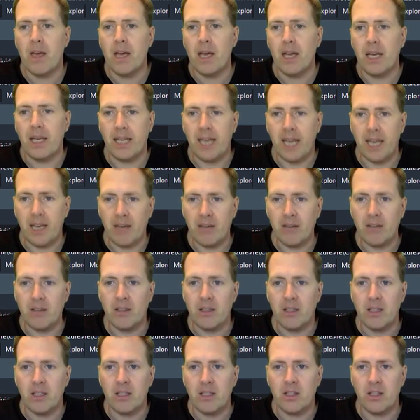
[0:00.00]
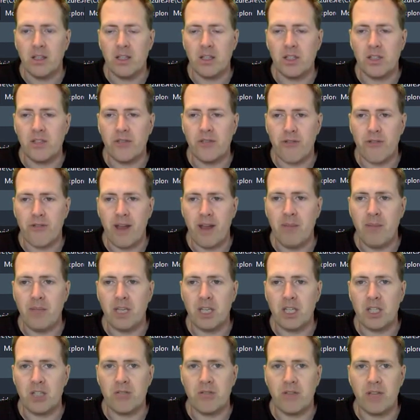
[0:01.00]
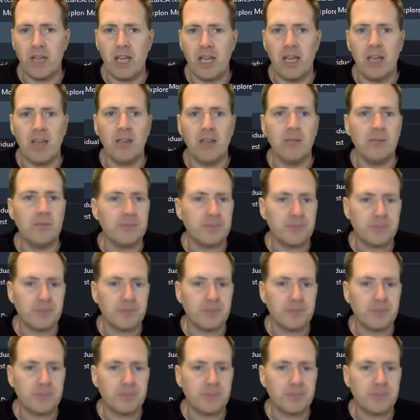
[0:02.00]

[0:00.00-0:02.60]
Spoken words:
And again, there's a frame dictionary here,